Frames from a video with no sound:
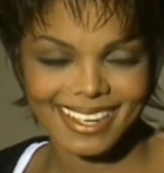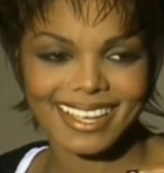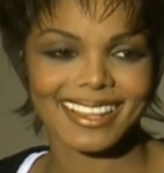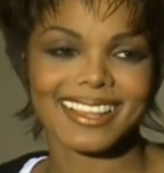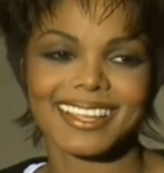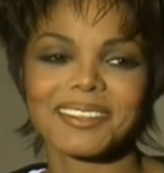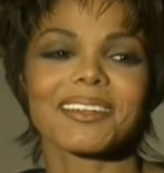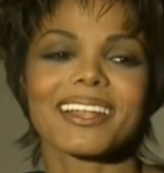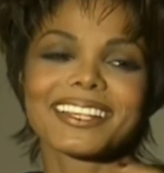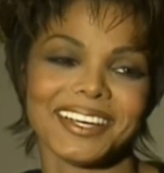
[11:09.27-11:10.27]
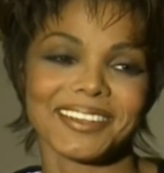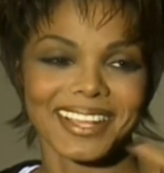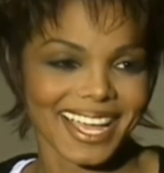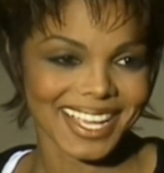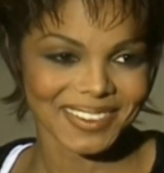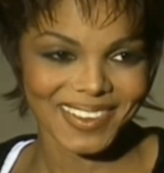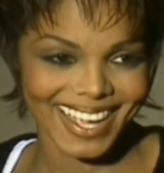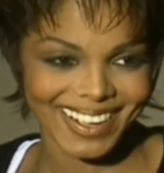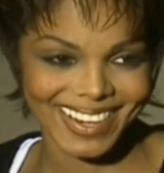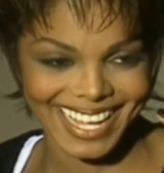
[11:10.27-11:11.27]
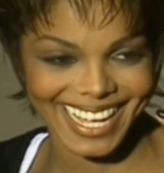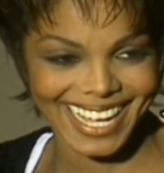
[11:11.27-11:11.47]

And that's what I don't like about it.